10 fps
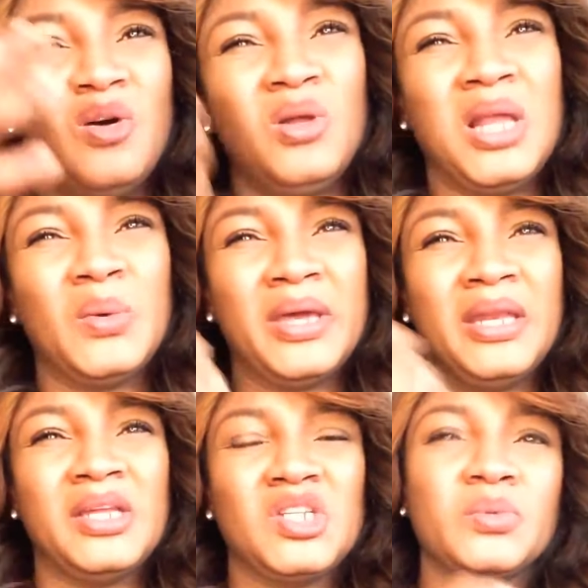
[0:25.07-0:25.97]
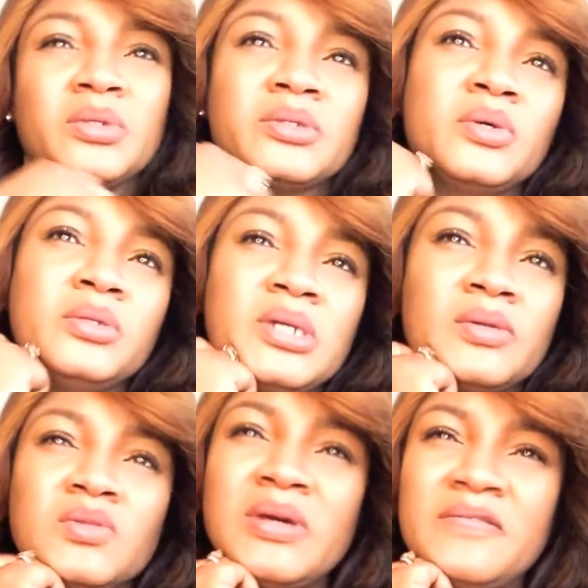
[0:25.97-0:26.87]
our energy would go down.
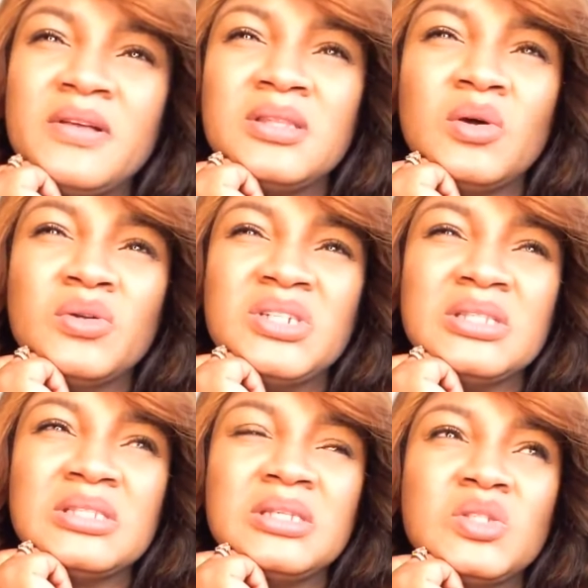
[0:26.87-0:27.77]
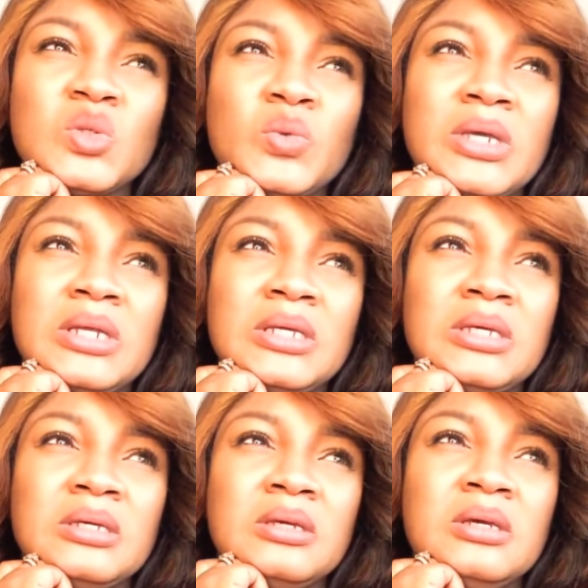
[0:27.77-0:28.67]
So I felt the urgency to
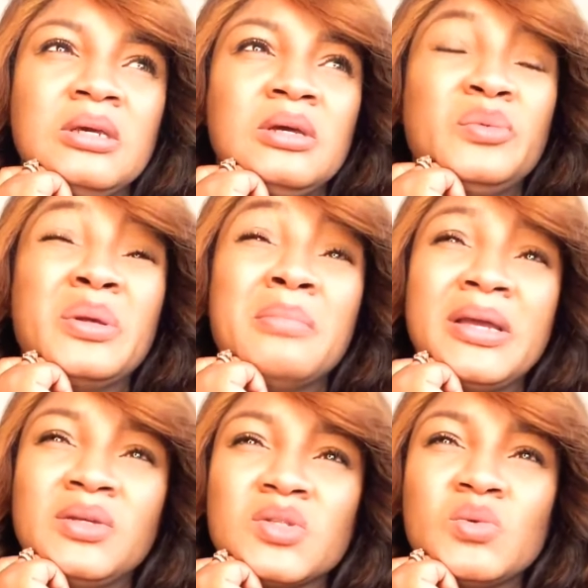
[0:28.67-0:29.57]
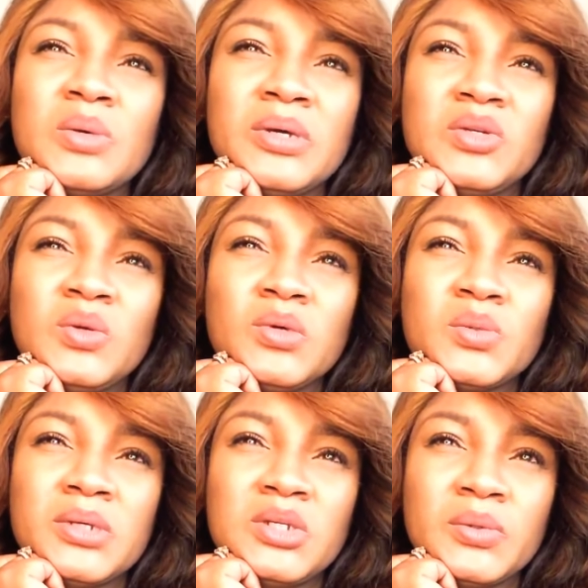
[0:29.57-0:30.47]
quickly remind us why we are doing what
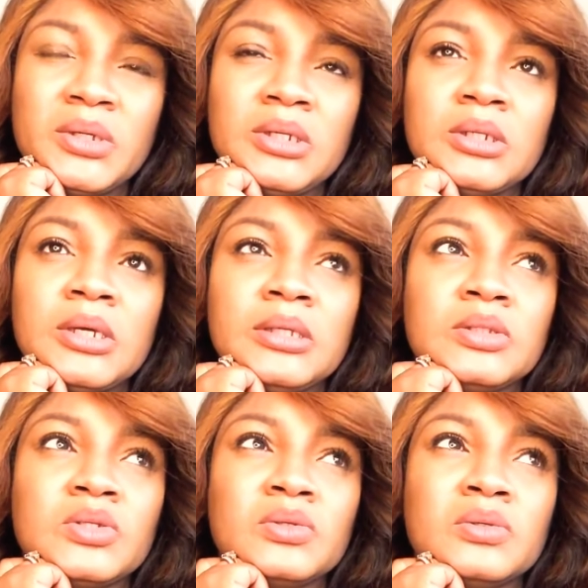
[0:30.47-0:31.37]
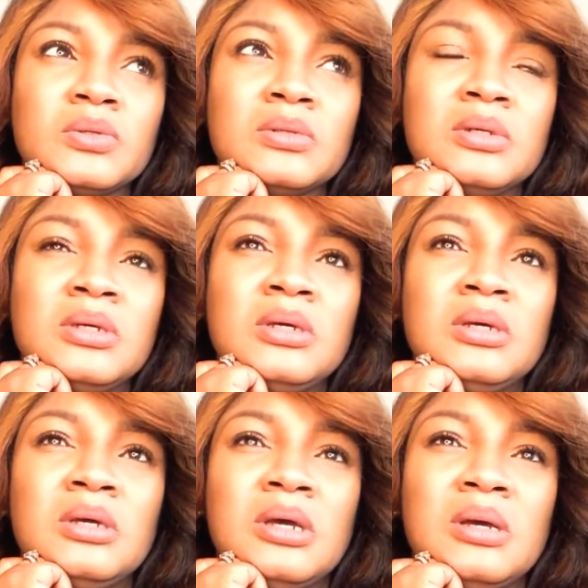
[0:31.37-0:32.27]
we're doing and to
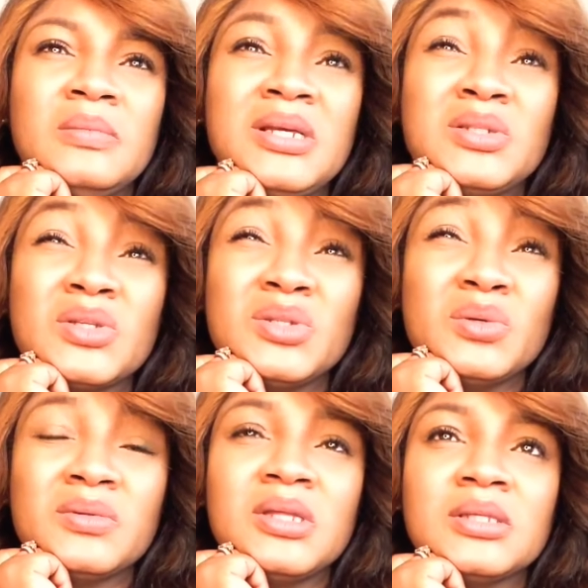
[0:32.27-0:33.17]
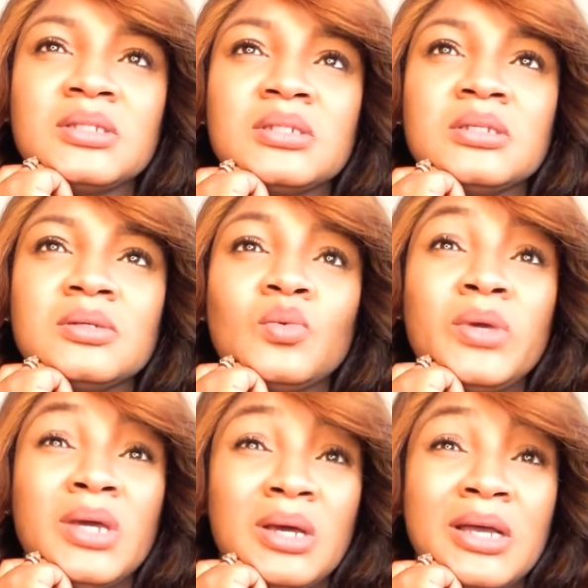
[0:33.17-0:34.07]
let us know that
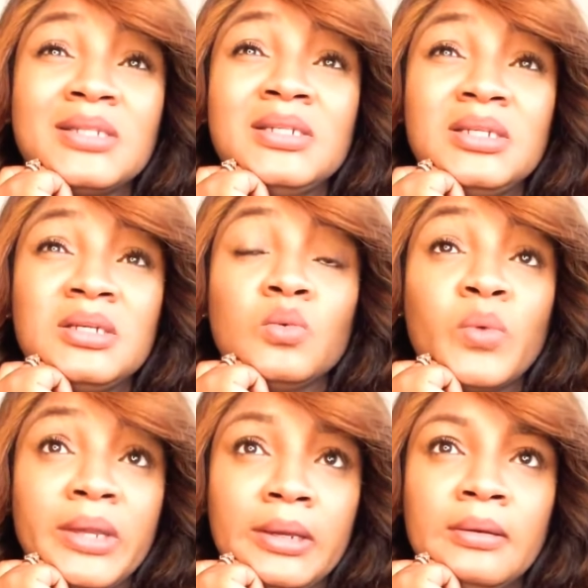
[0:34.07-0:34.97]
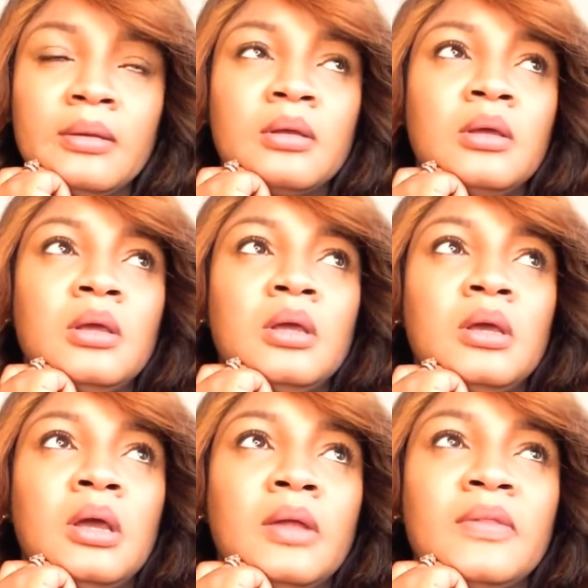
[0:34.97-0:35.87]
we are actually winning
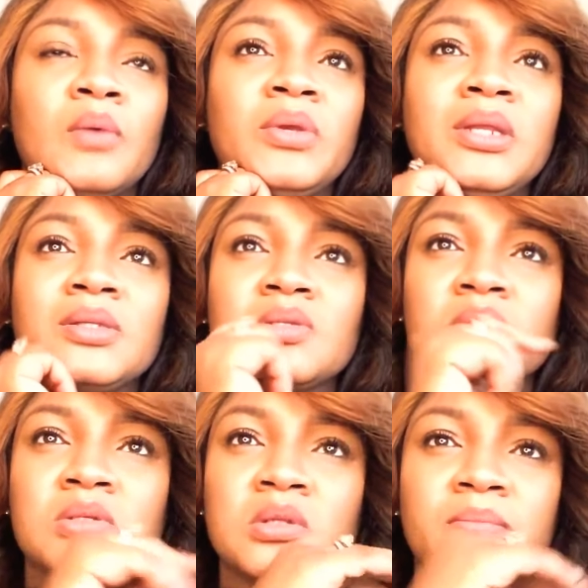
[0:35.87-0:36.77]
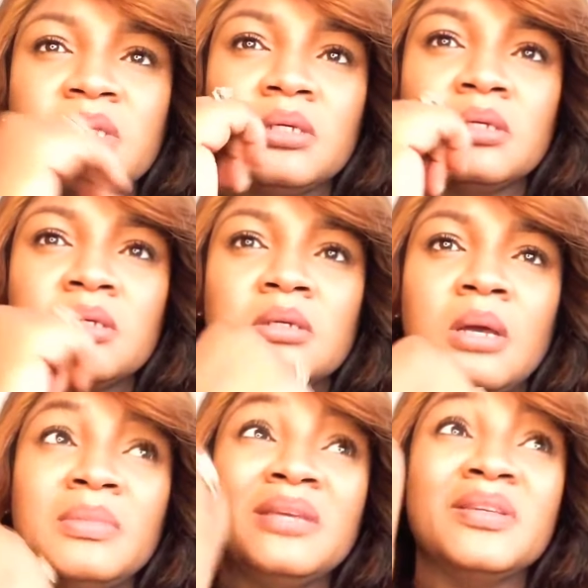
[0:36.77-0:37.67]
and that we needed to stop the
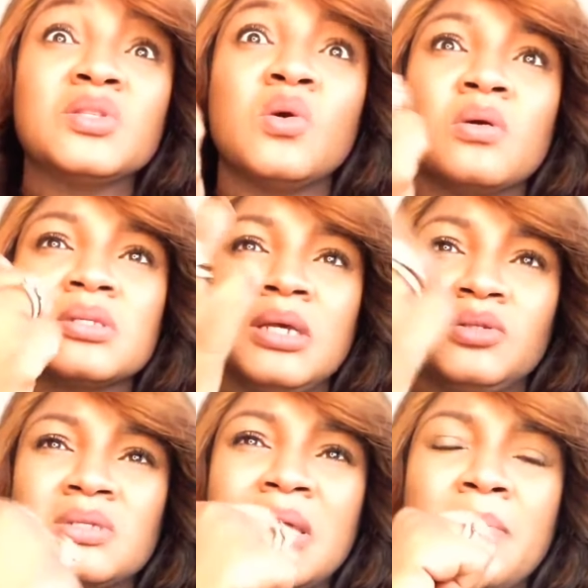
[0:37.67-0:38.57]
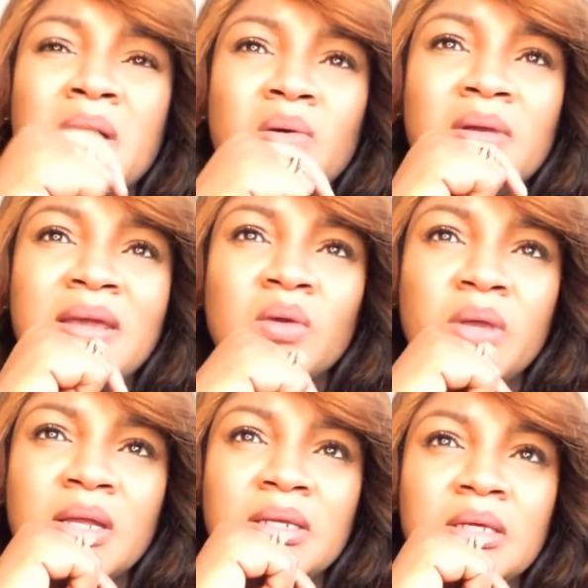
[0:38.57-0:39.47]
leaving talks and just get back online
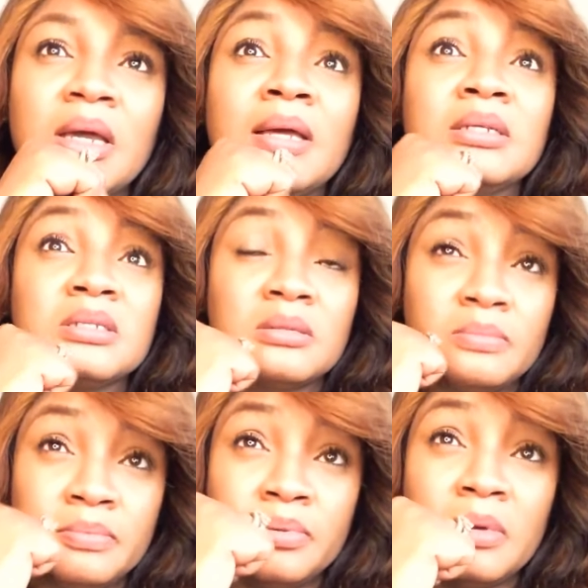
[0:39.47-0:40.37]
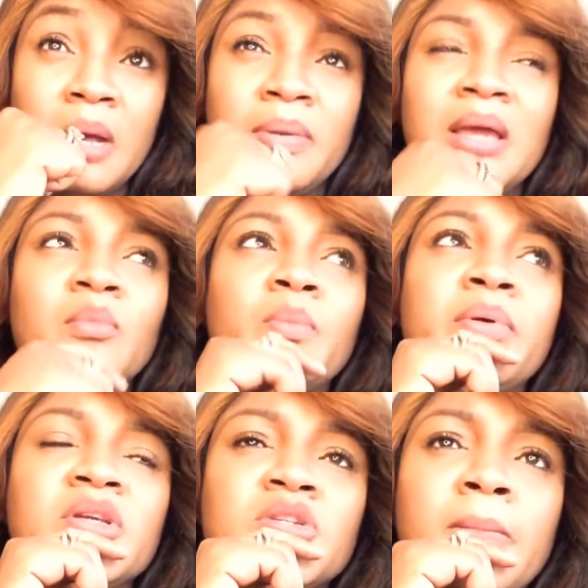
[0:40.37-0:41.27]
quickly and apply more
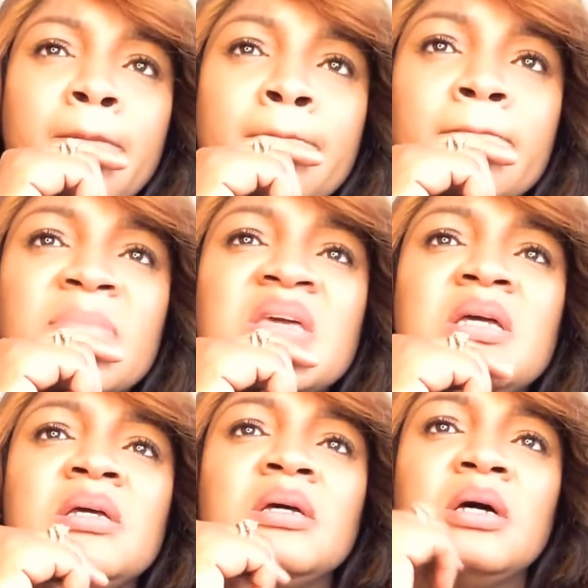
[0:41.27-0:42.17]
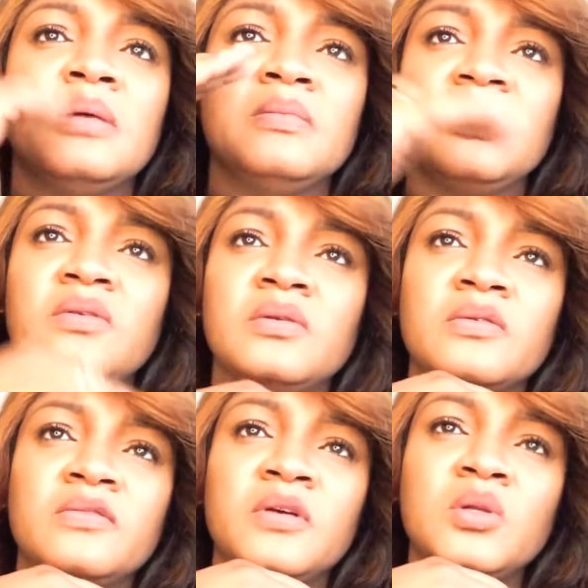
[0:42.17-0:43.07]
pressure. If you
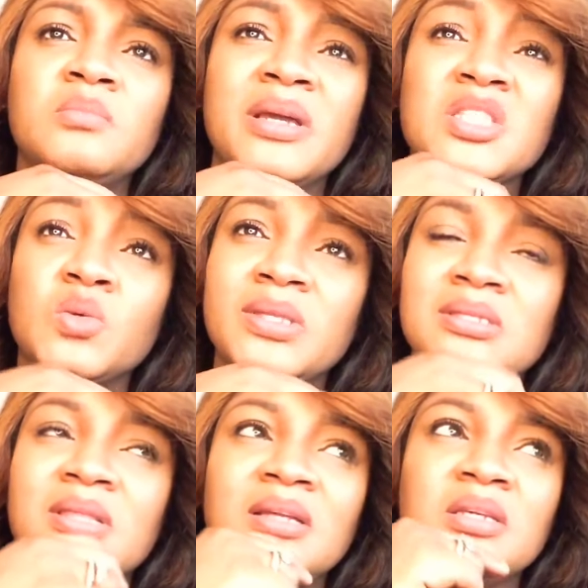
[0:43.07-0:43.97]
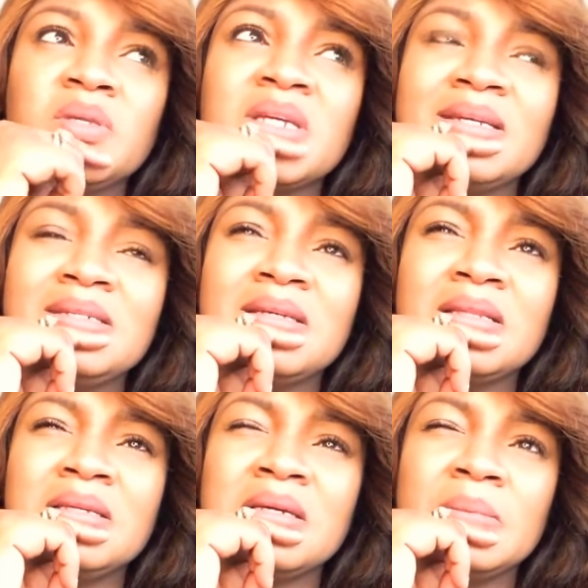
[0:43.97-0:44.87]
followed my tweets that day, which I did I
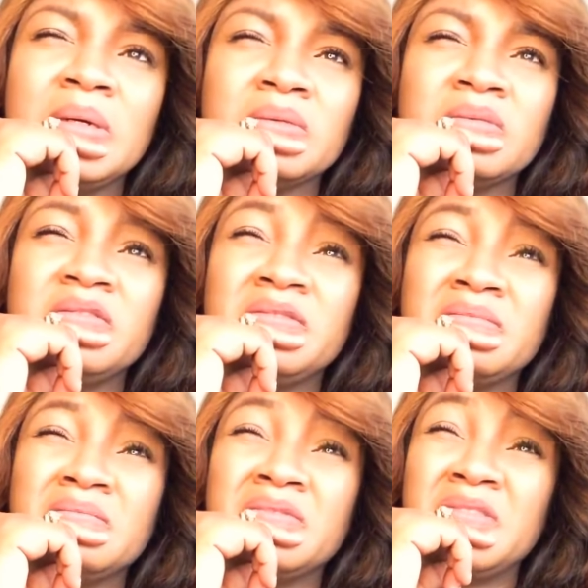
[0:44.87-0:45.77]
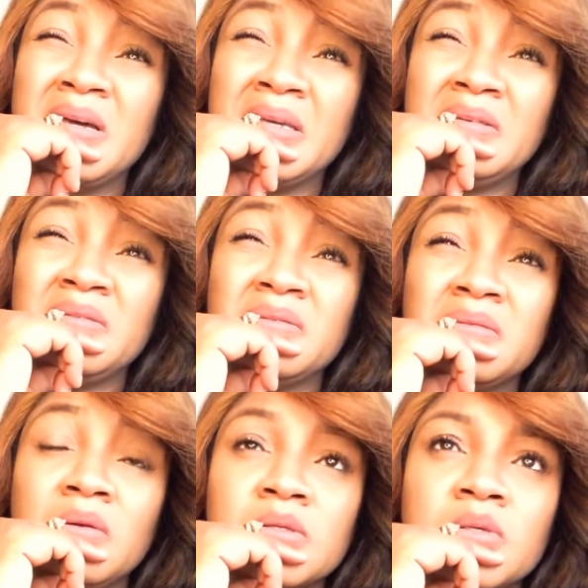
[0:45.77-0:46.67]
think about 5
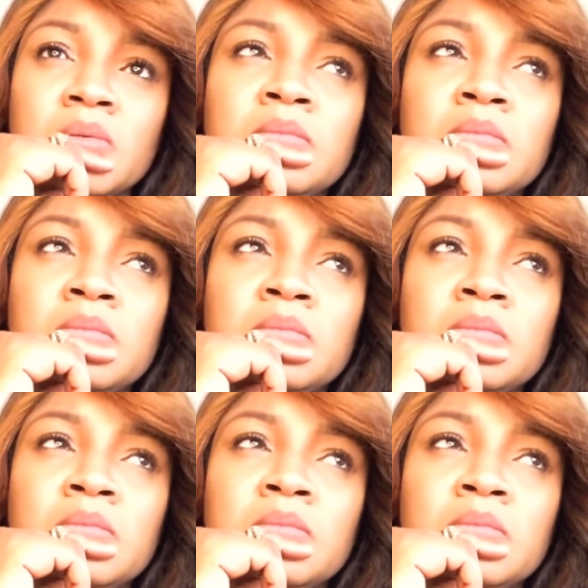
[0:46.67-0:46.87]
or so,